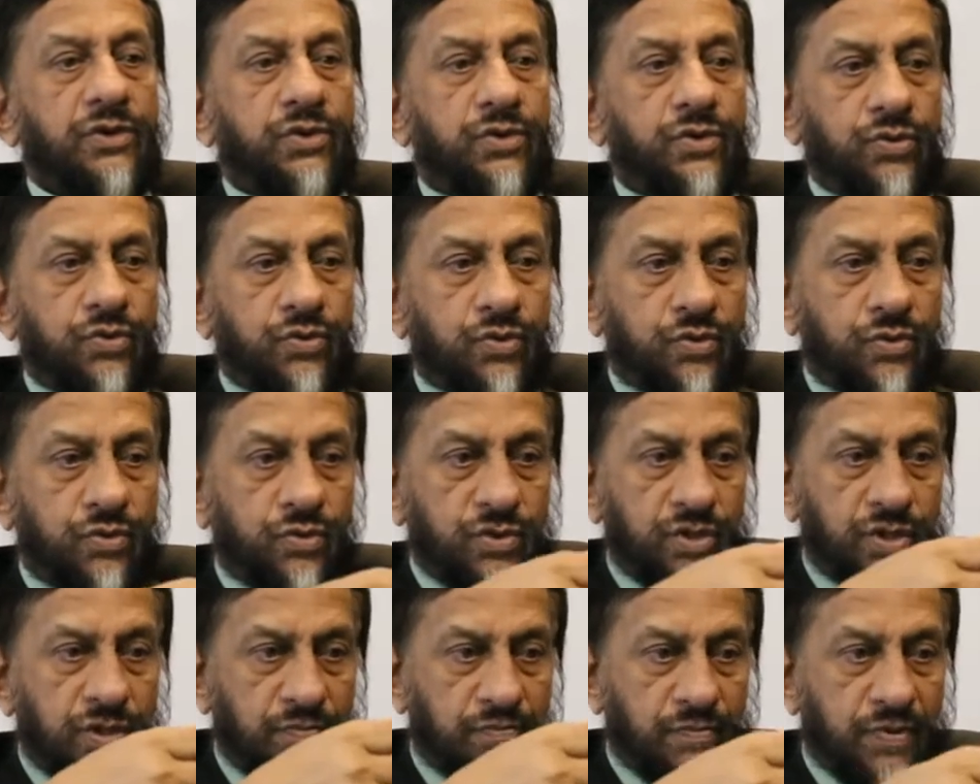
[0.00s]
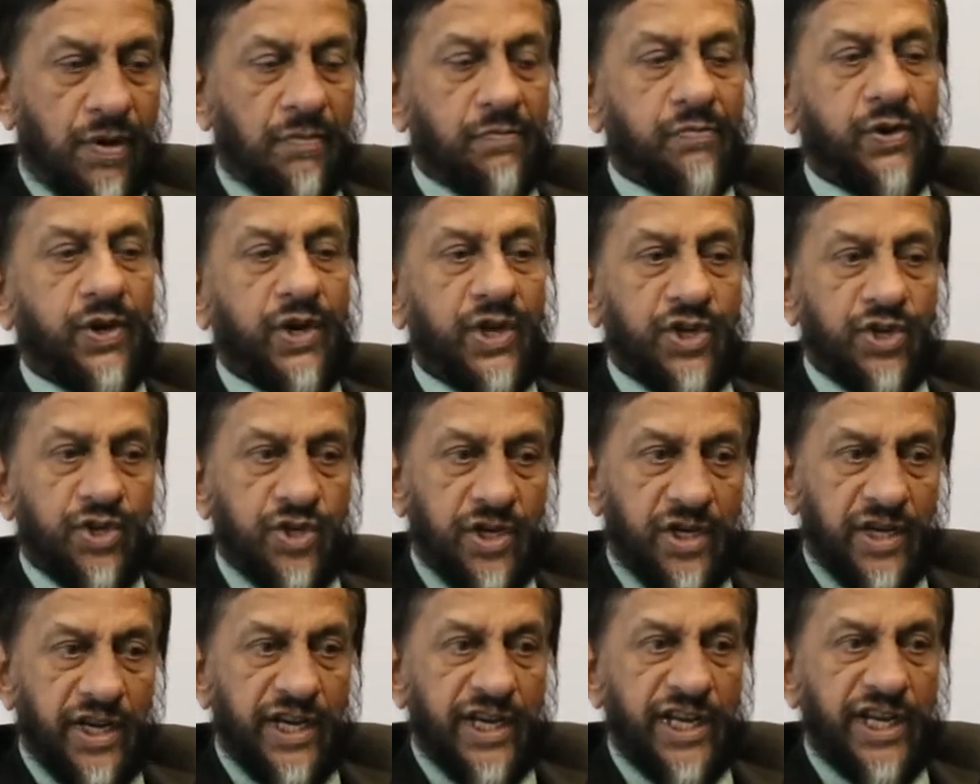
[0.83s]
to the
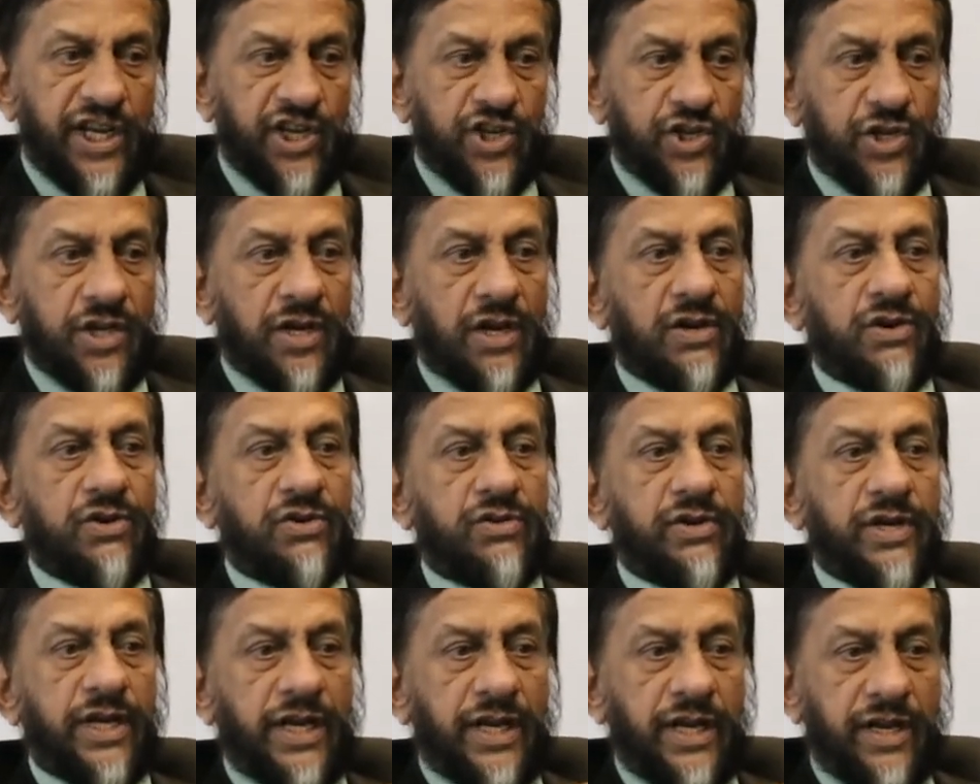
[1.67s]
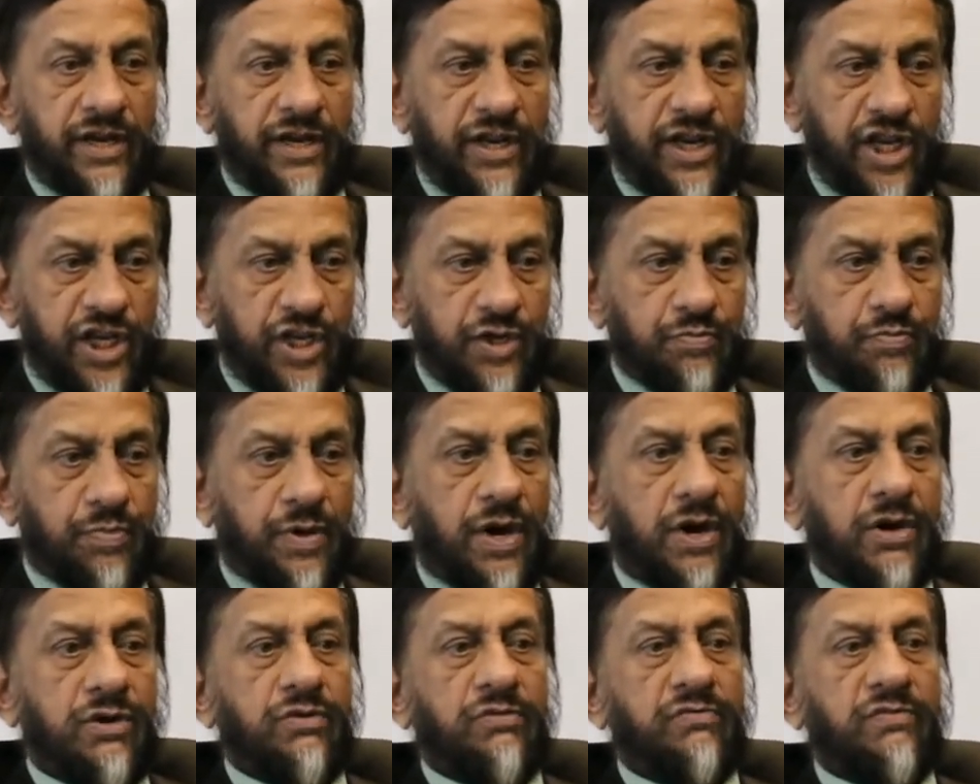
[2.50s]
population in each country, in each
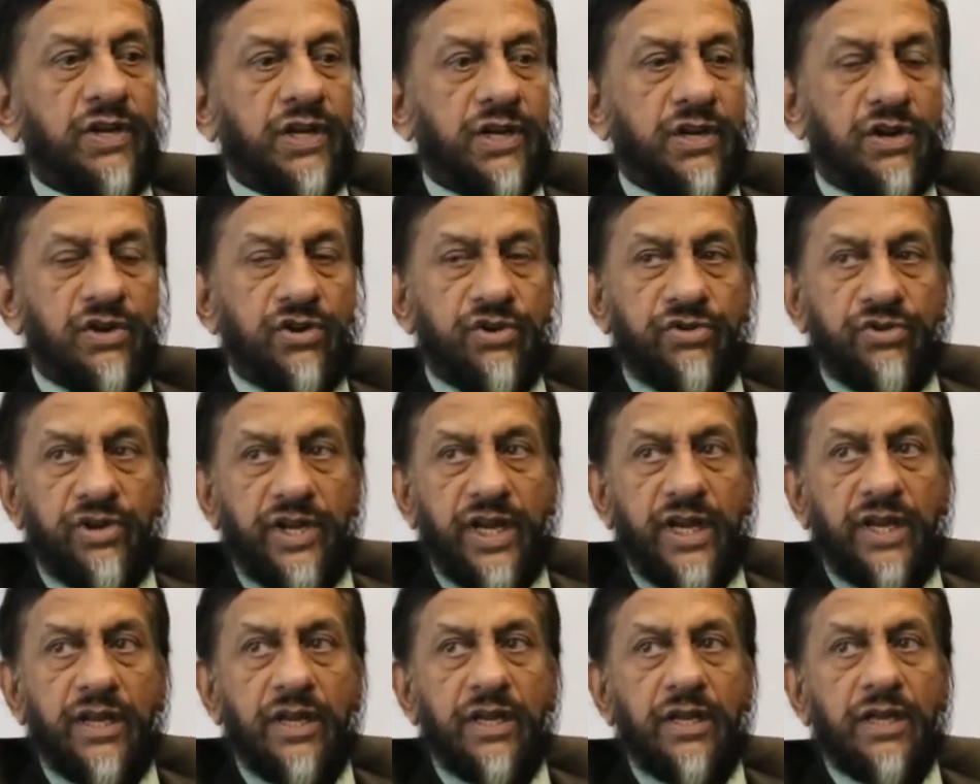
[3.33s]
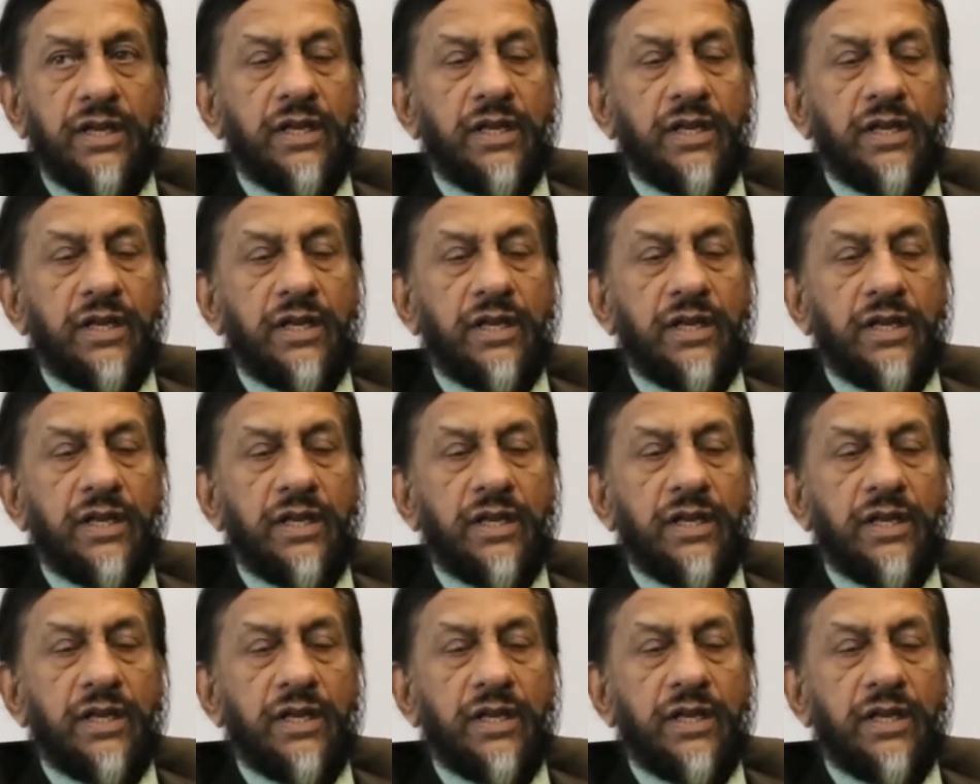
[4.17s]
part of a country,